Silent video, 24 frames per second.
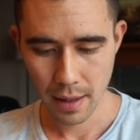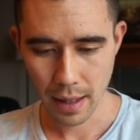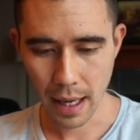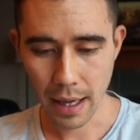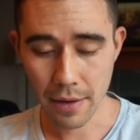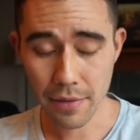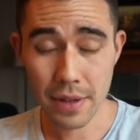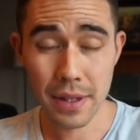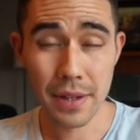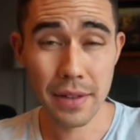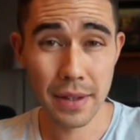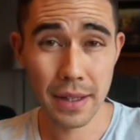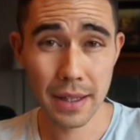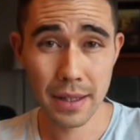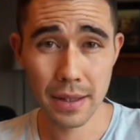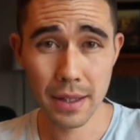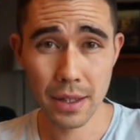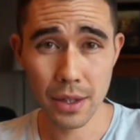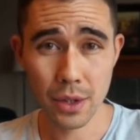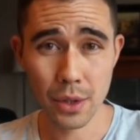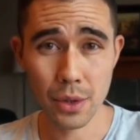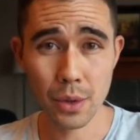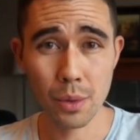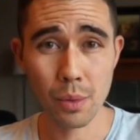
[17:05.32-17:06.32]
Everything
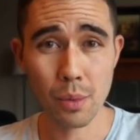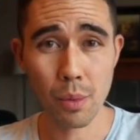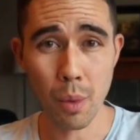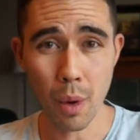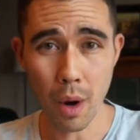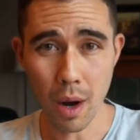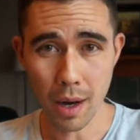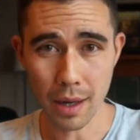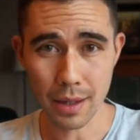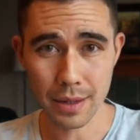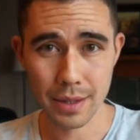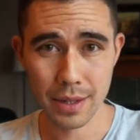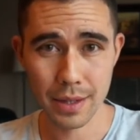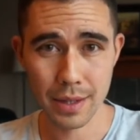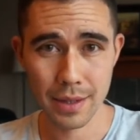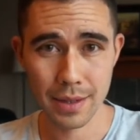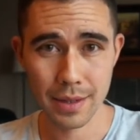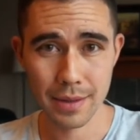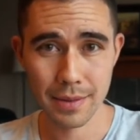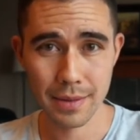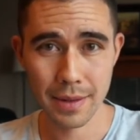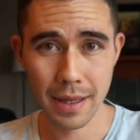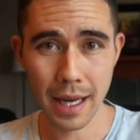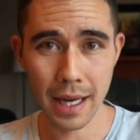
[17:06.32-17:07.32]
that you want
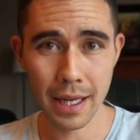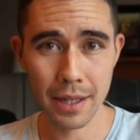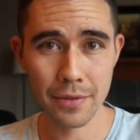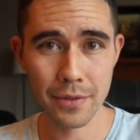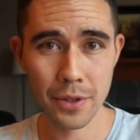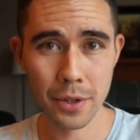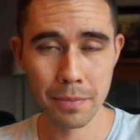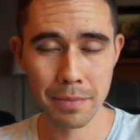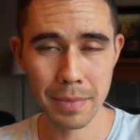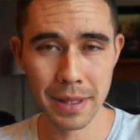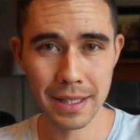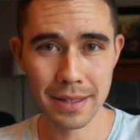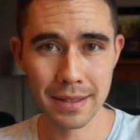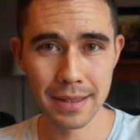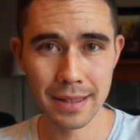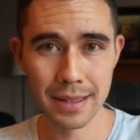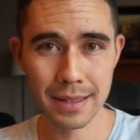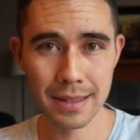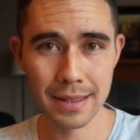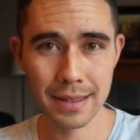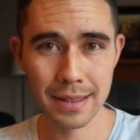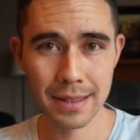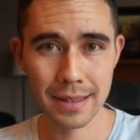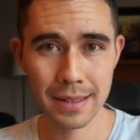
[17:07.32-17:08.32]
out of your
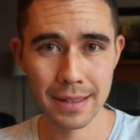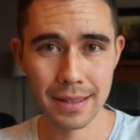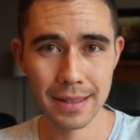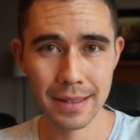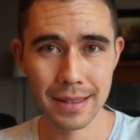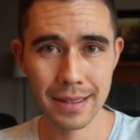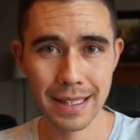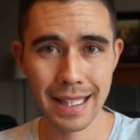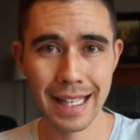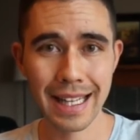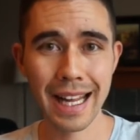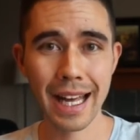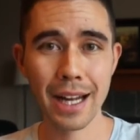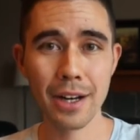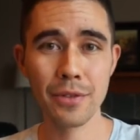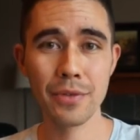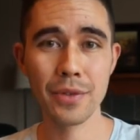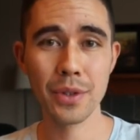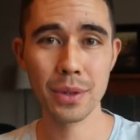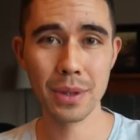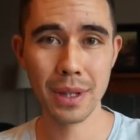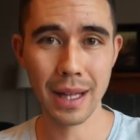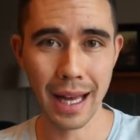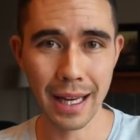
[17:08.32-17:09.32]
business and out
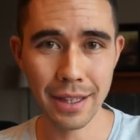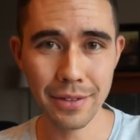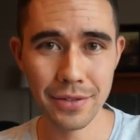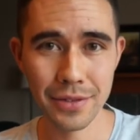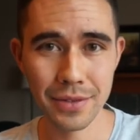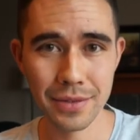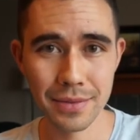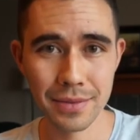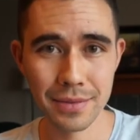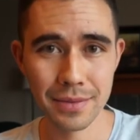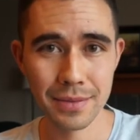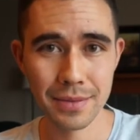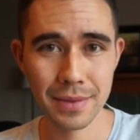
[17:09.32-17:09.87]
of your life